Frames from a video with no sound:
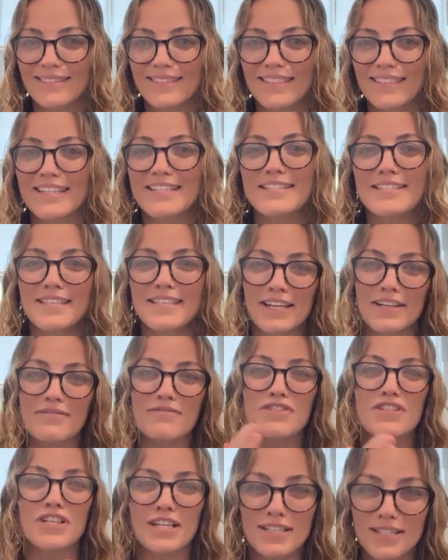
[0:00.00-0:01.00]
instead
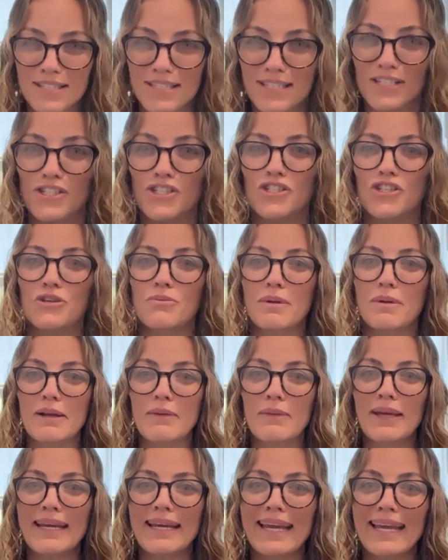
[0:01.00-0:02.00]
of just assuming
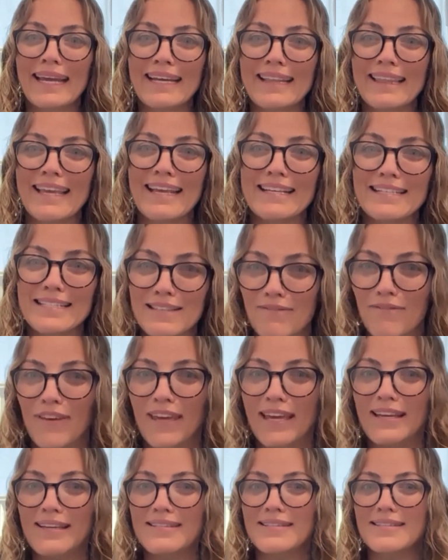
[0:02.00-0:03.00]
we need things
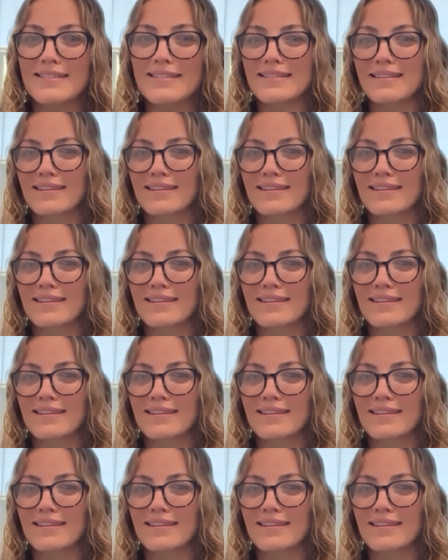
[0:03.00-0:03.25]
fixed.